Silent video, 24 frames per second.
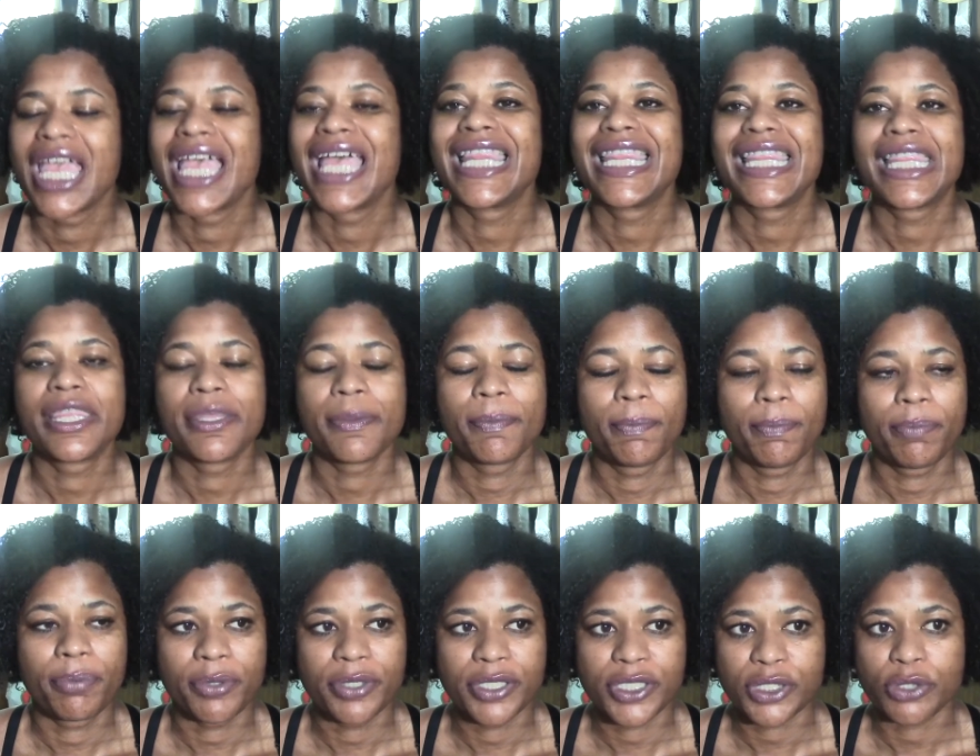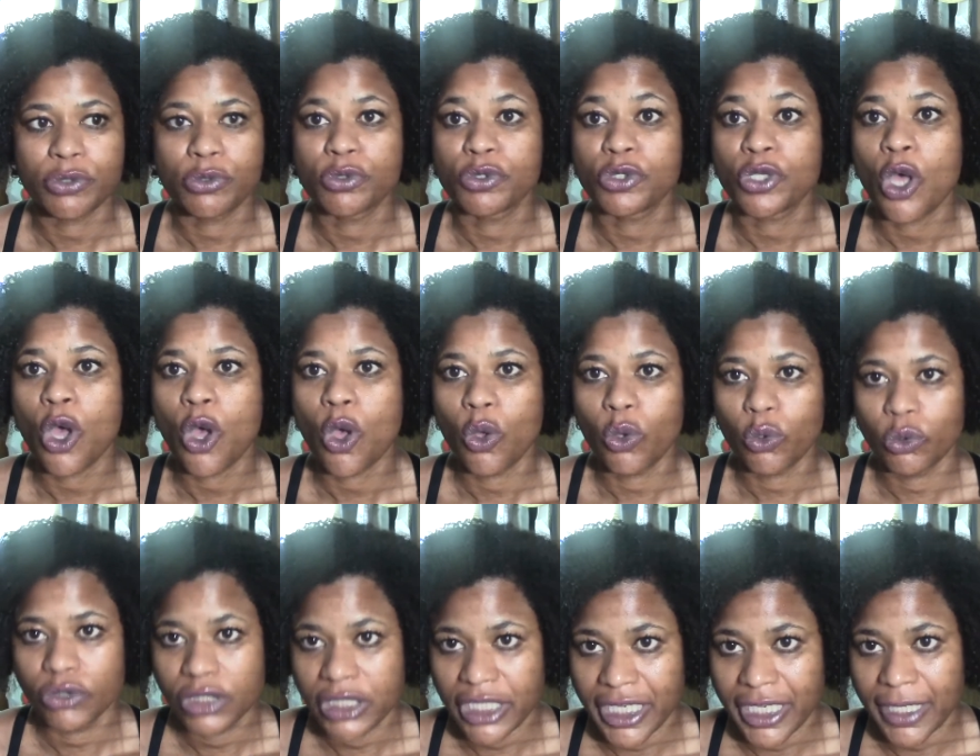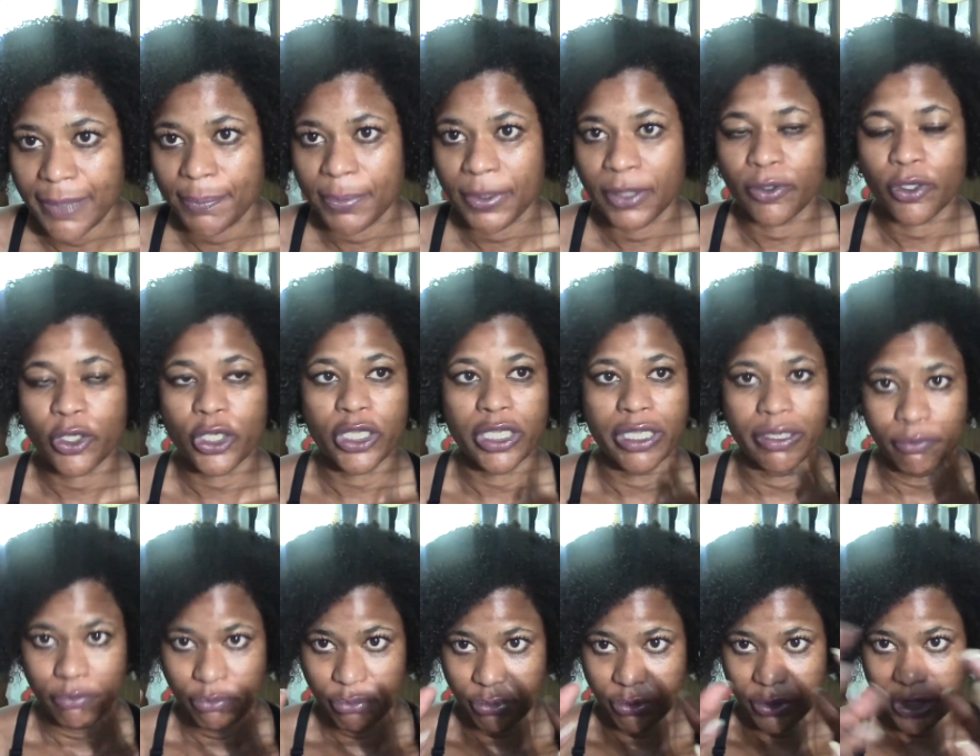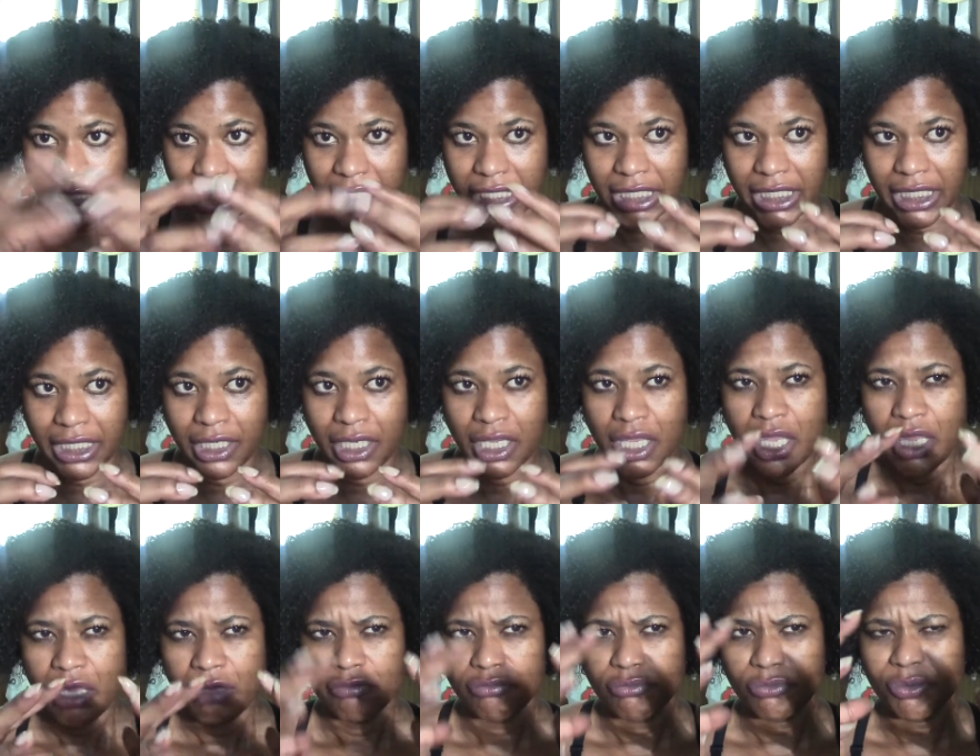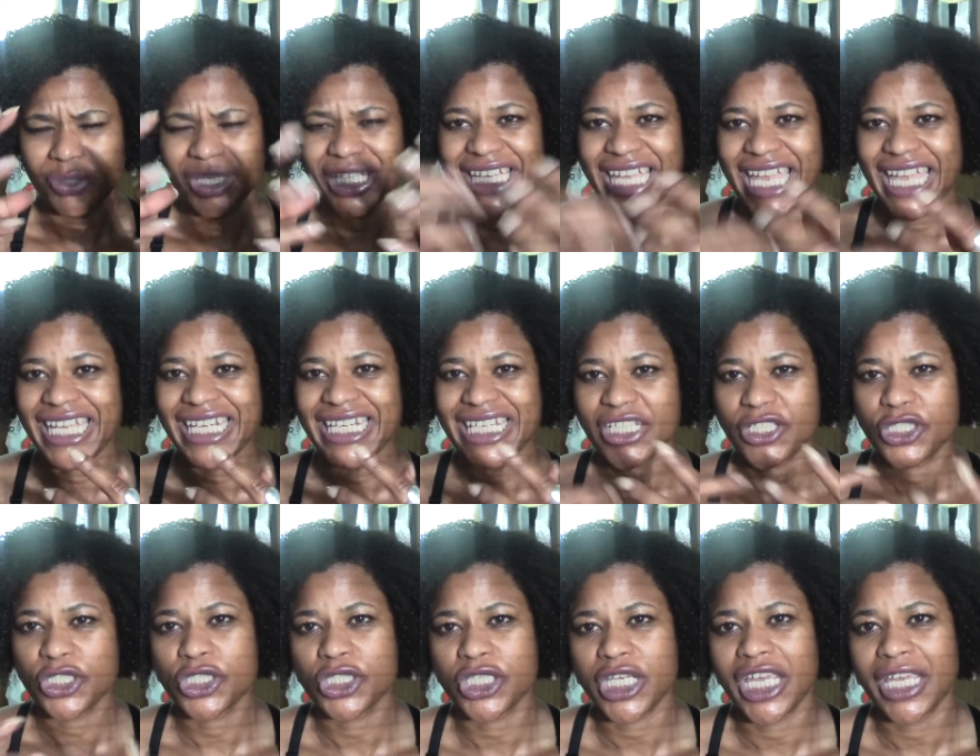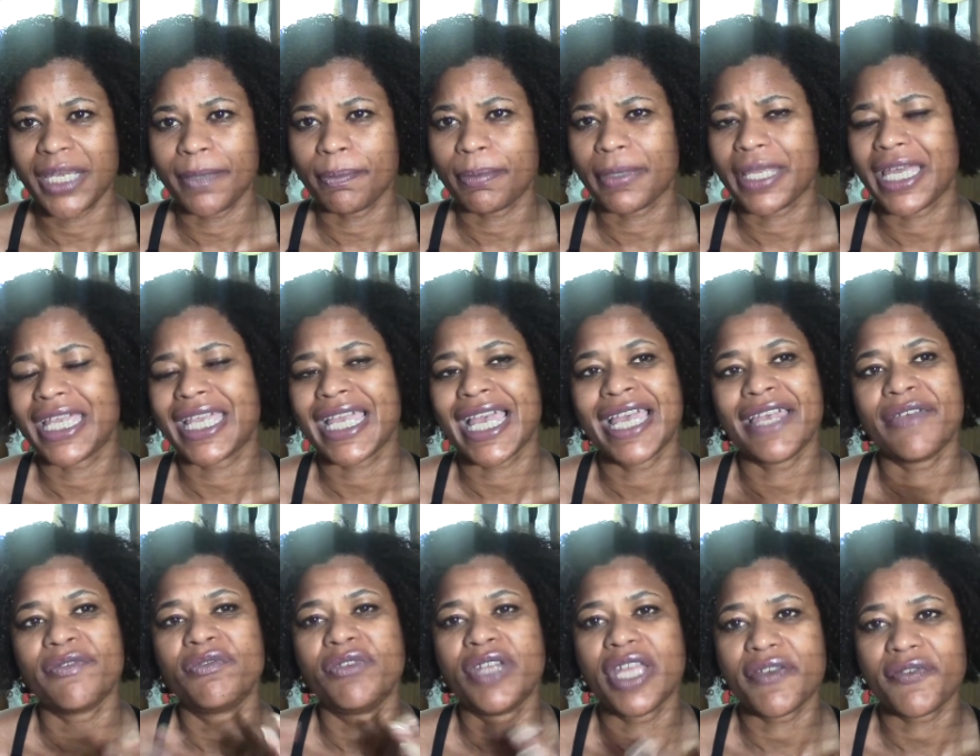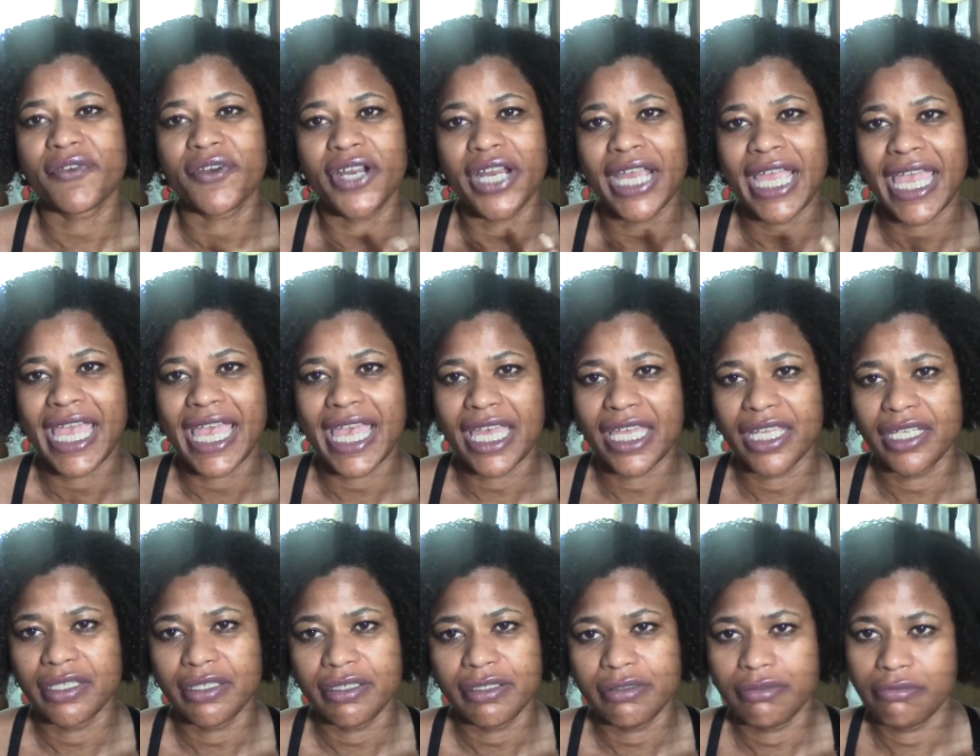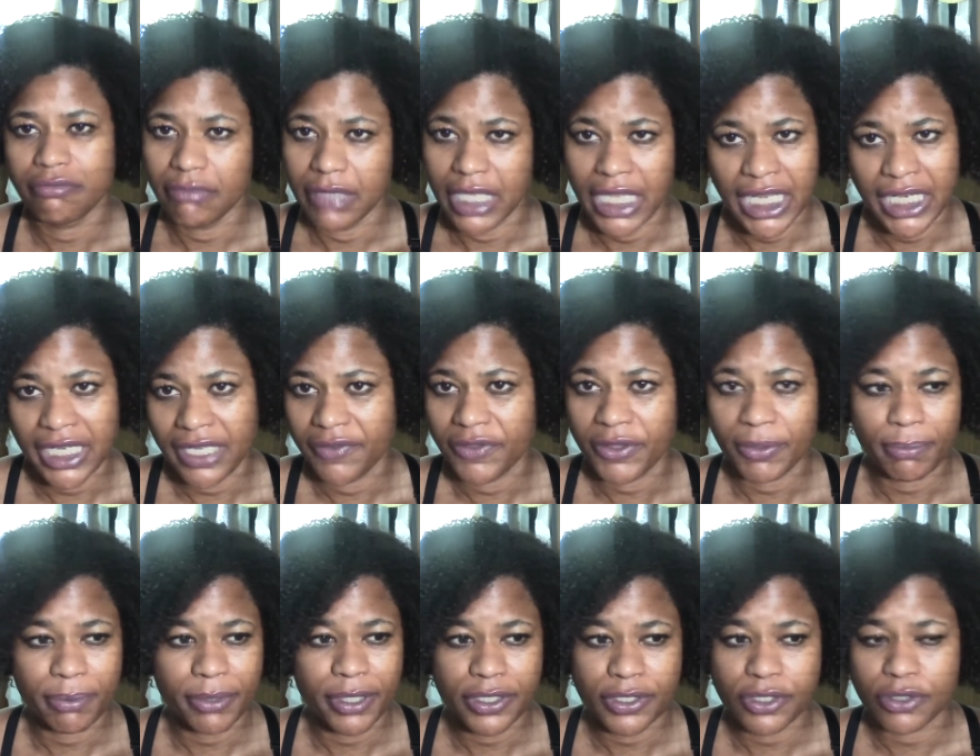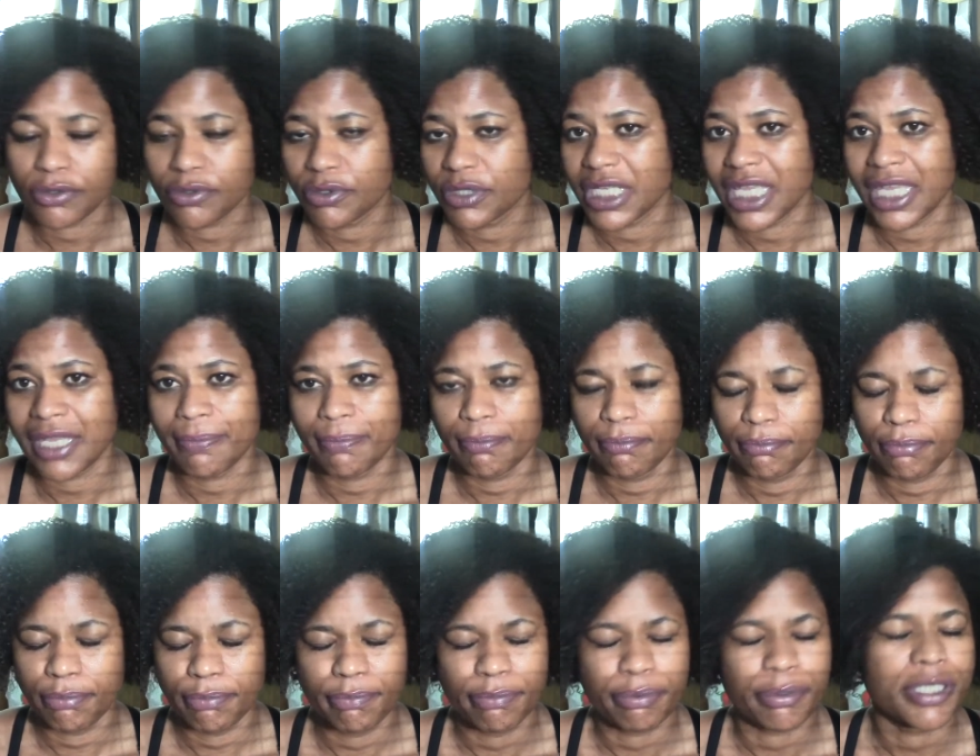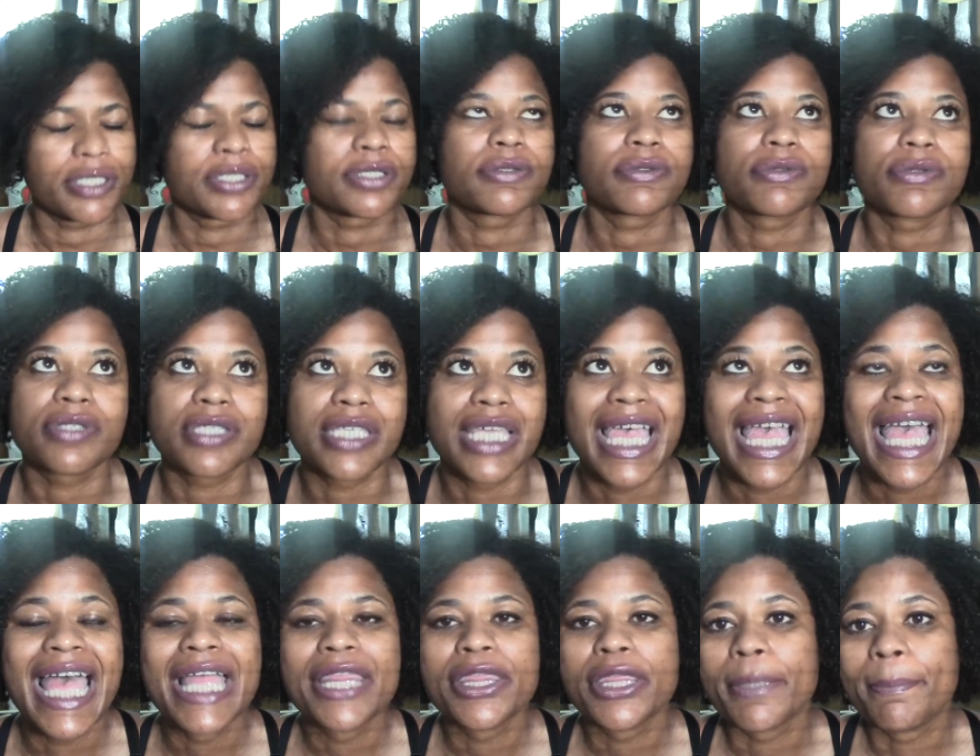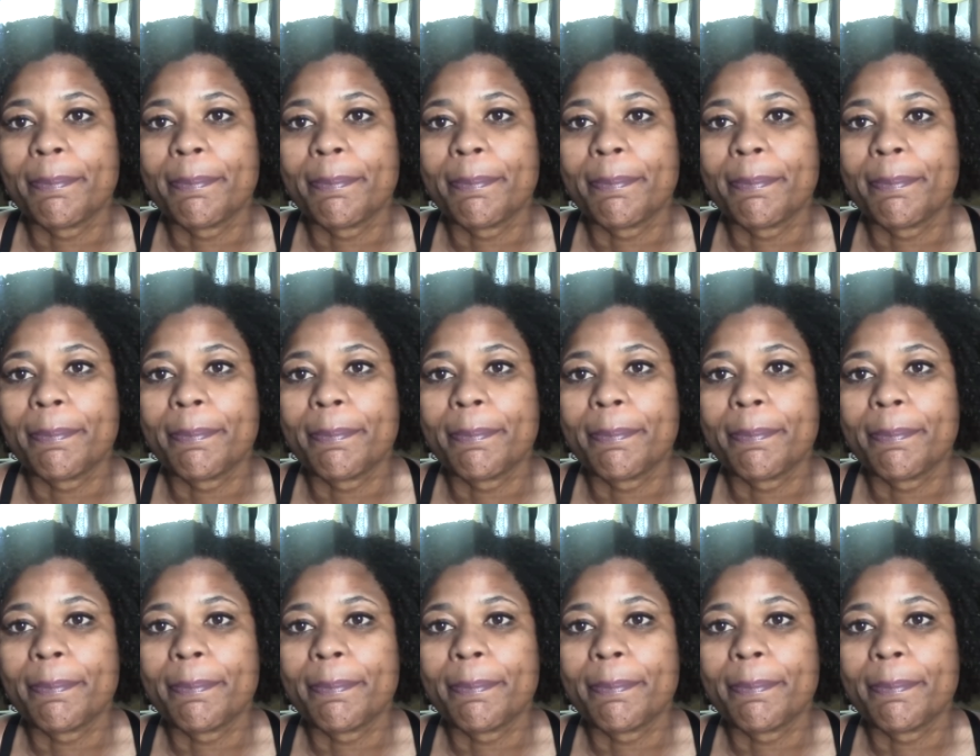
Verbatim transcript: The bristles hold up and regain its shape. Like, I have never had any of the bristles, the